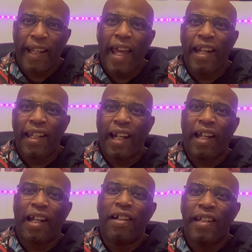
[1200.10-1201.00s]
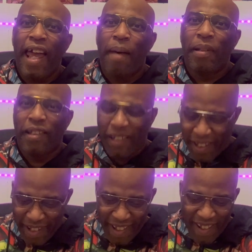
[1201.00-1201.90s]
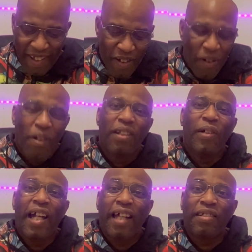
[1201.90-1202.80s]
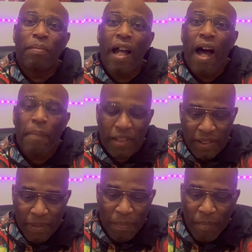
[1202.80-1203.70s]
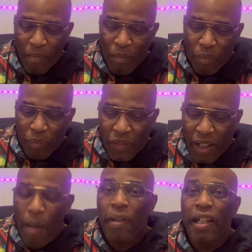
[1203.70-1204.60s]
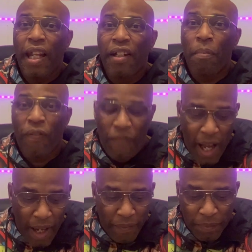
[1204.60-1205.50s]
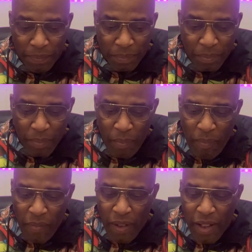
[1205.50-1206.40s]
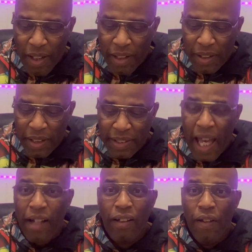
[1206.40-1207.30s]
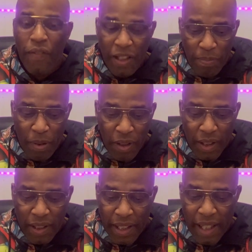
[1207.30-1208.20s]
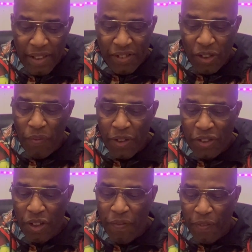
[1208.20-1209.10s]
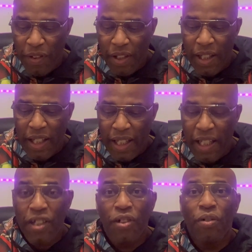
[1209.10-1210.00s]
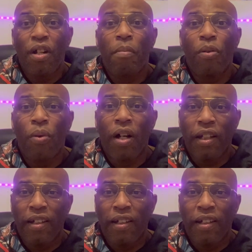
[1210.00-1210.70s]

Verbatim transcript: at it like a good habit. We got some comics. Coming in at number five. The title of this book is Silver Surfer, issue number one.